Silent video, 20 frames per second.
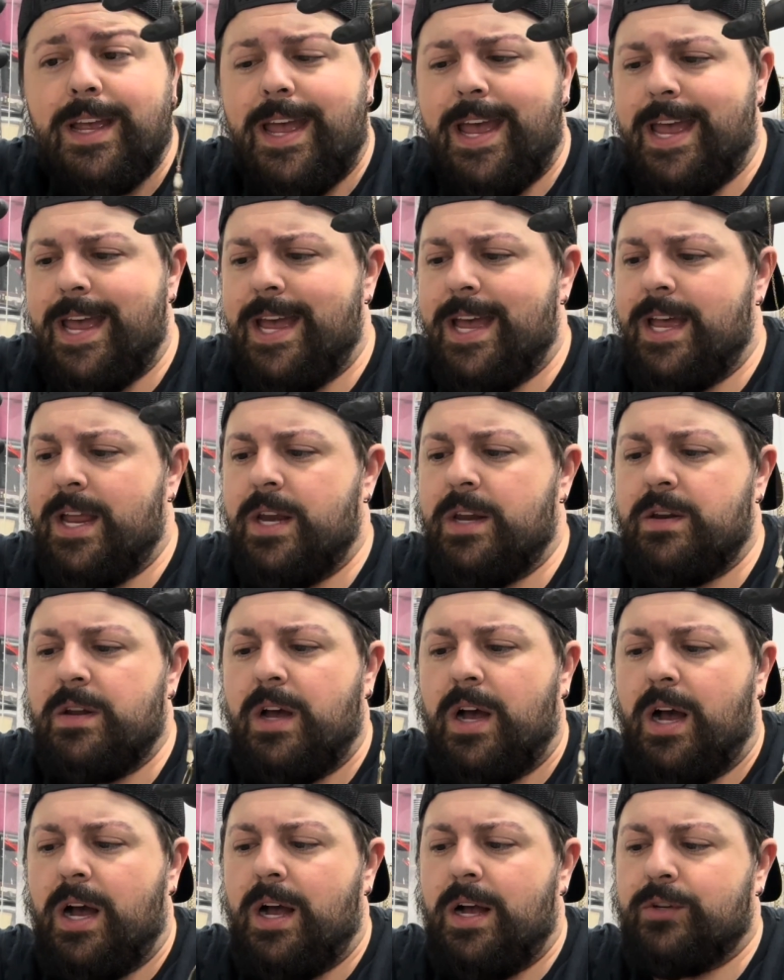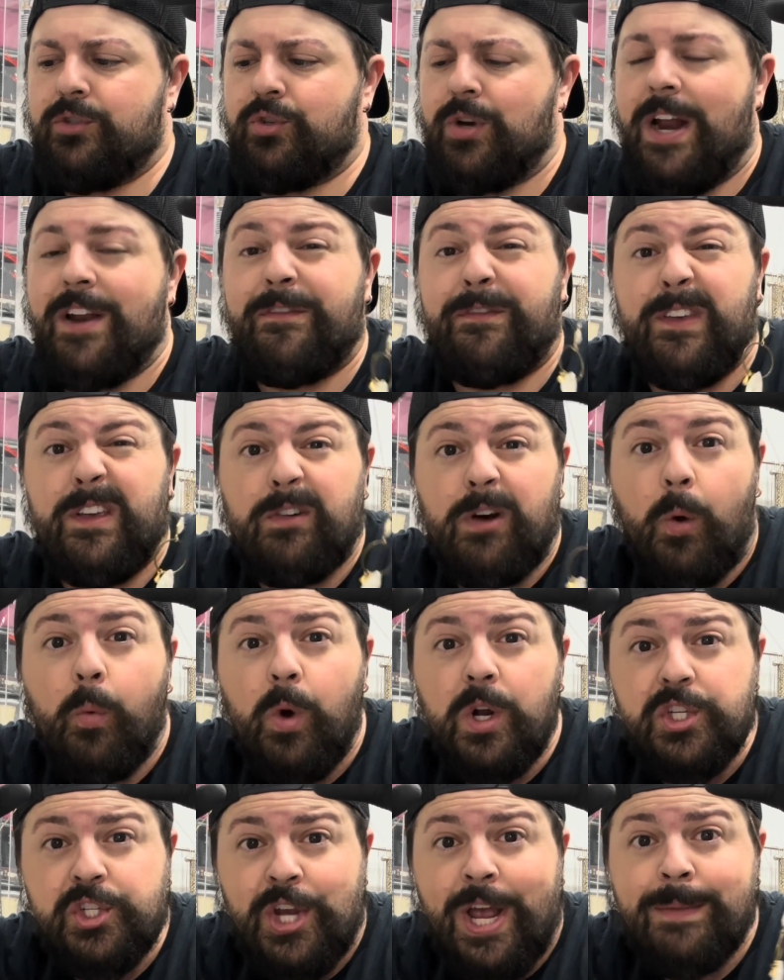and try to figure out
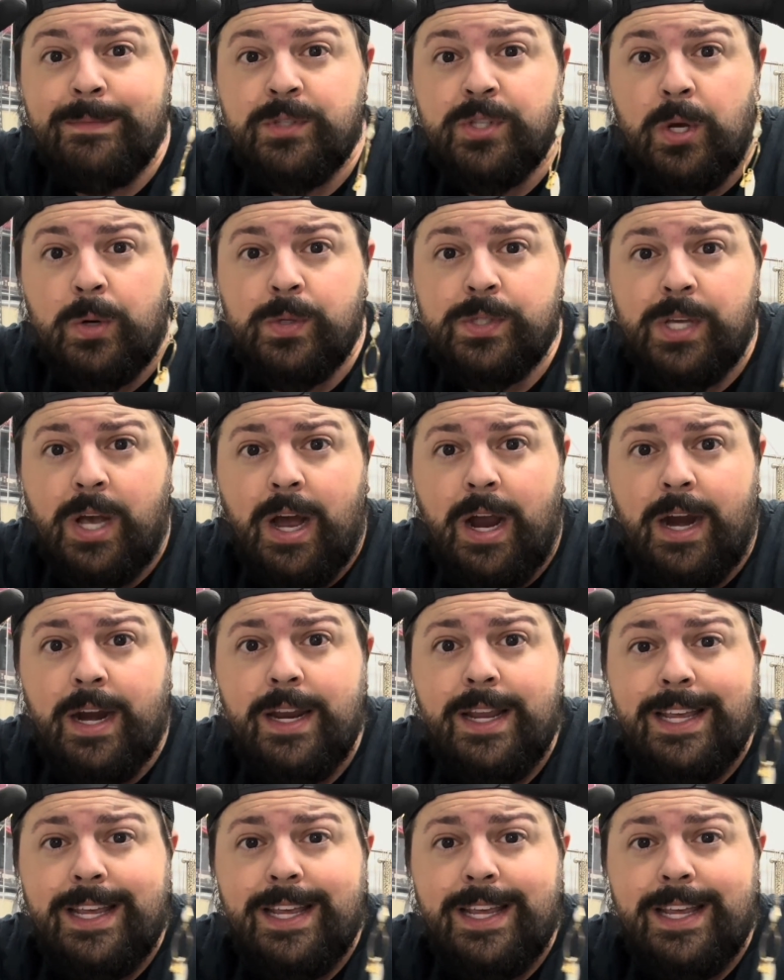what gems those are,